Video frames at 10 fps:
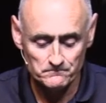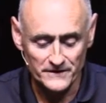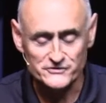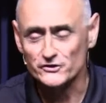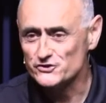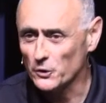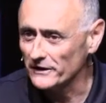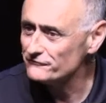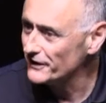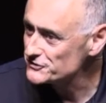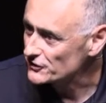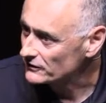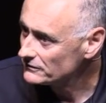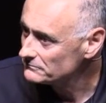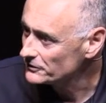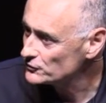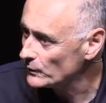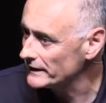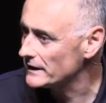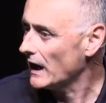It's a joint venture
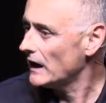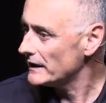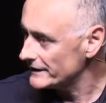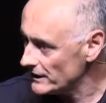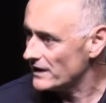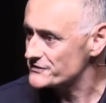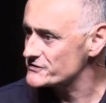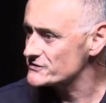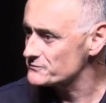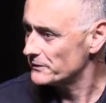between God and us,